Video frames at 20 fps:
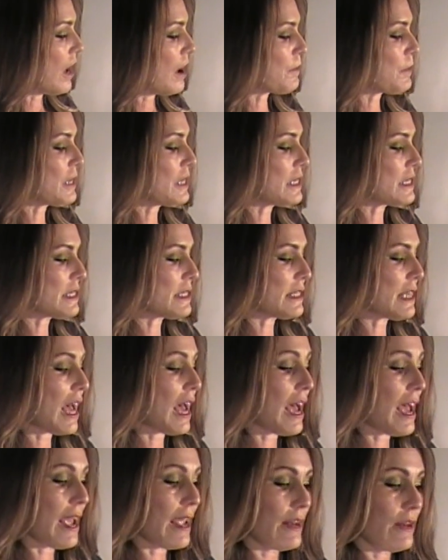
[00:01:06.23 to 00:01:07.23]
I'm gonna
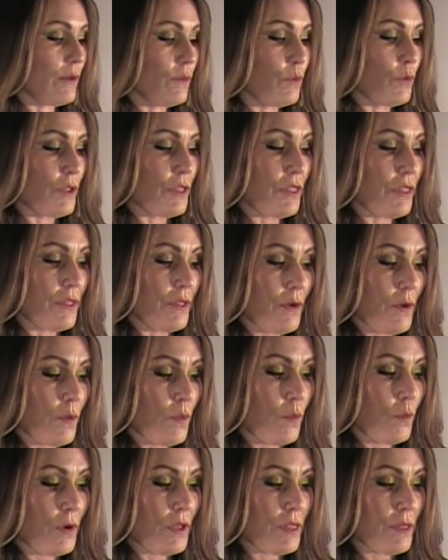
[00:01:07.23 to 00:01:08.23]
decide with,
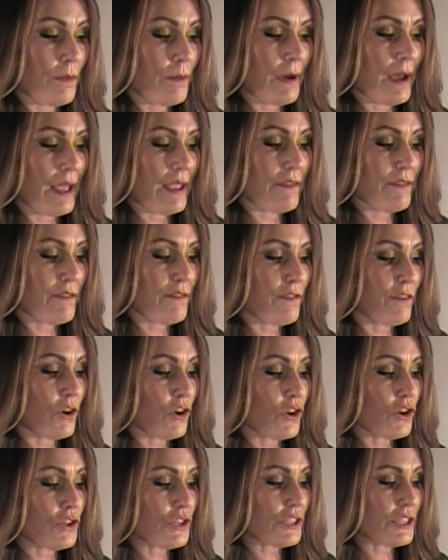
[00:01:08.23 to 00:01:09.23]
with my
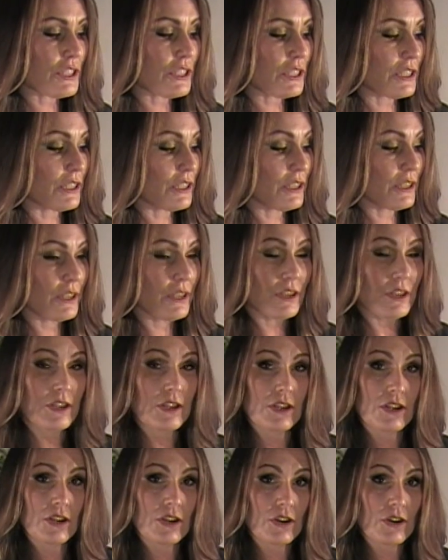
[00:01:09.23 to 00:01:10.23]
first
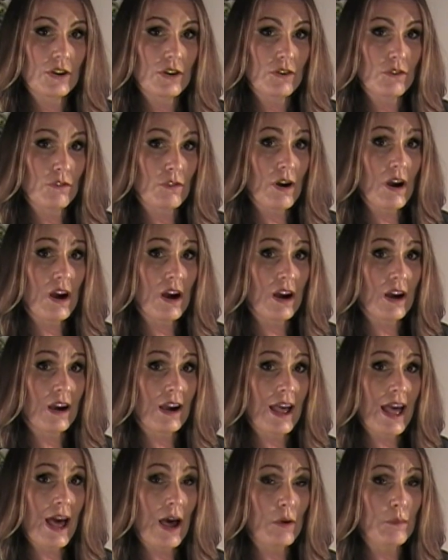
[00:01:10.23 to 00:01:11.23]

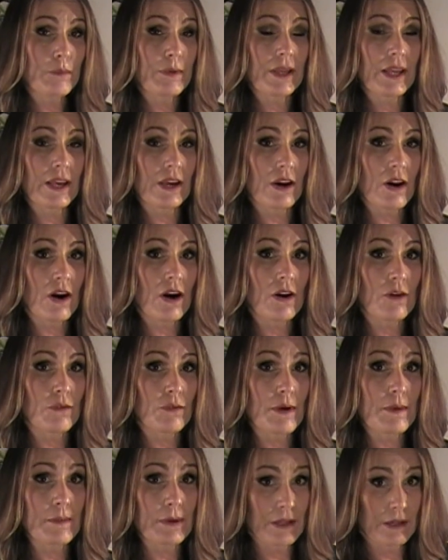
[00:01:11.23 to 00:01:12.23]
rung how big
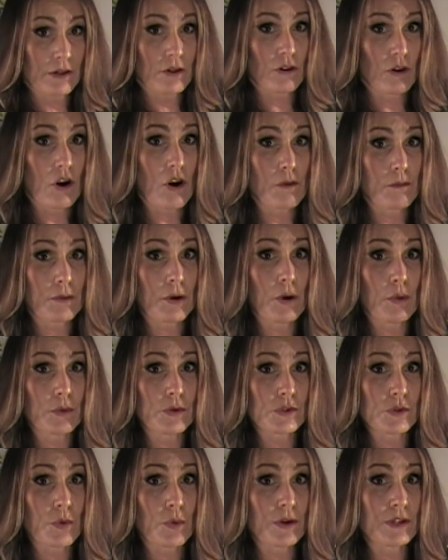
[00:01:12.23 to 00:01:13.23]
our ribbon or our bow
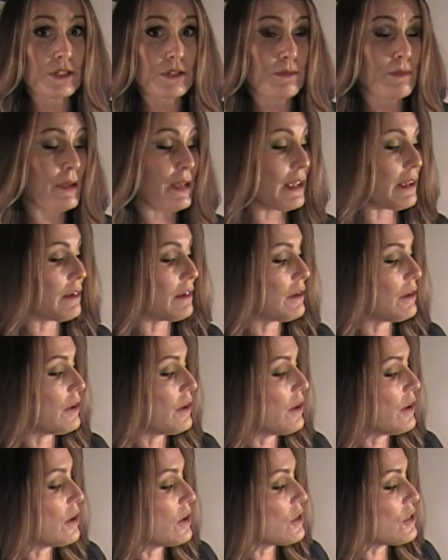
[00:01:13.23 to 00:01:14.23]
is going to be.
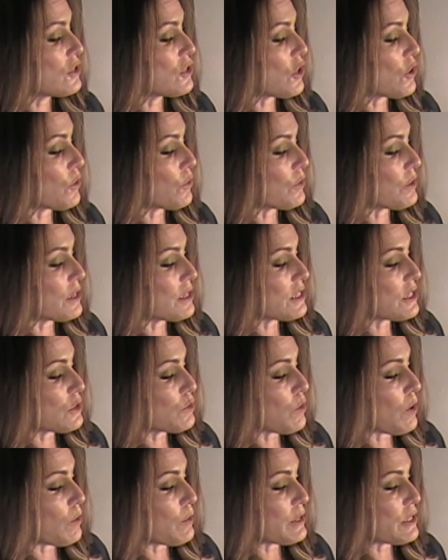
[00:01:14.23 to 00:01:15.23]
So this
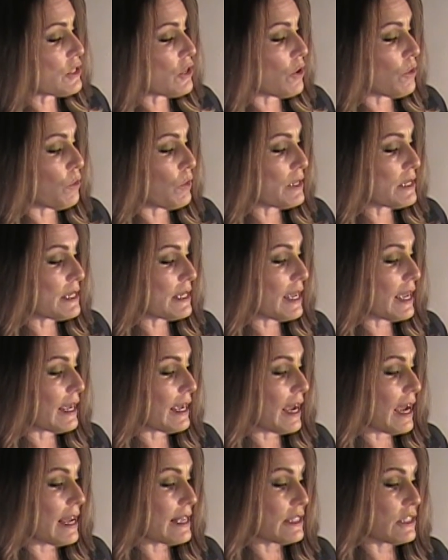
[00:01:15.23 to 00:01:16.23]
is where we start. Once
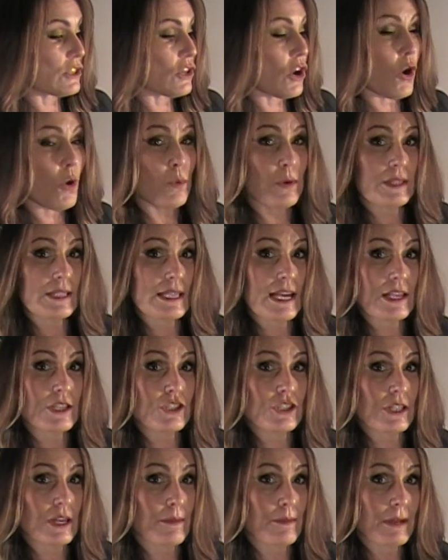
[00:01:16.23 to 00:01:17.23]
again, guys, it's all with
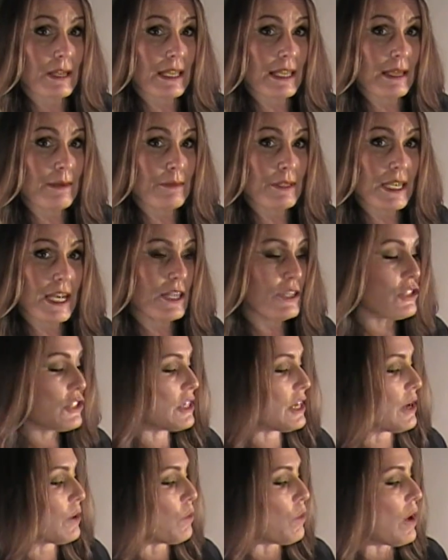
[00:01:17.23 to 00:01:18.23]
tension. I'm going to keep
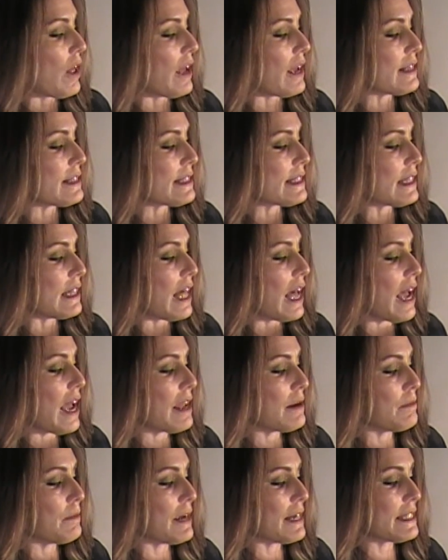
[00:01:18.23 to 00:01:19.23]
tension here while I
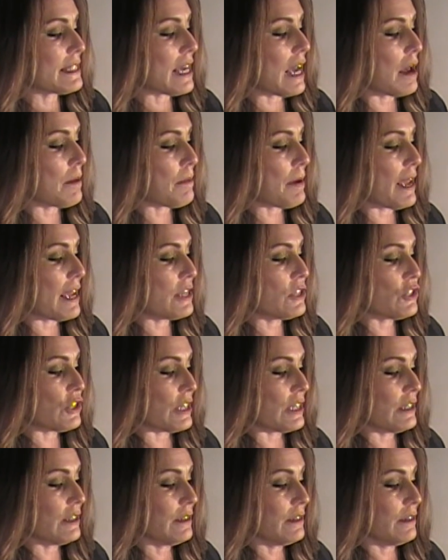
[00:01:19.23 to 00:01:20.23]
slide my top edge
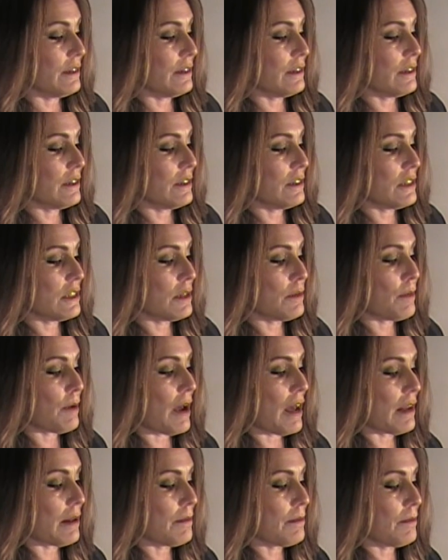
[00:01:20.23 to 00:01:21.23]
in to the
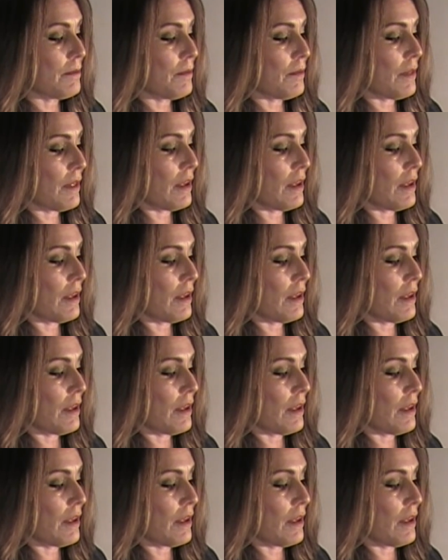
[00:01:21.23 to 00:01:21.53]
bottom.